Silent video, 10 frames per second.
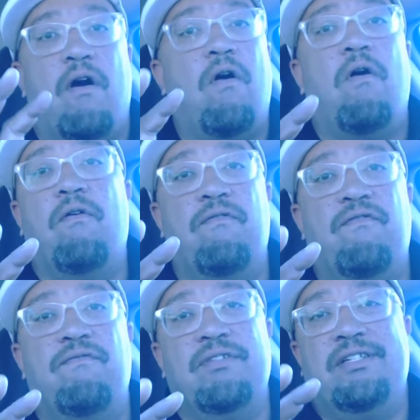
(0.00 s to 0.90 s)
all
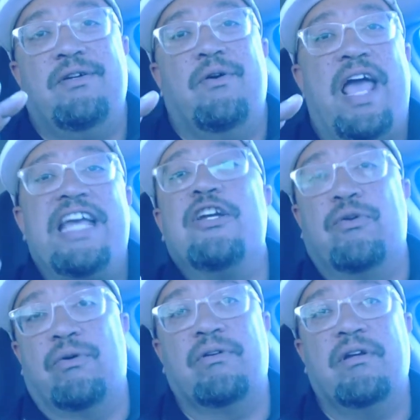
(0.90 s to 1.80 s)

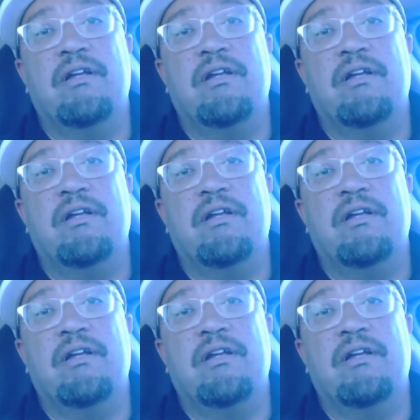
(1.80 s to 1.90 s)
anger.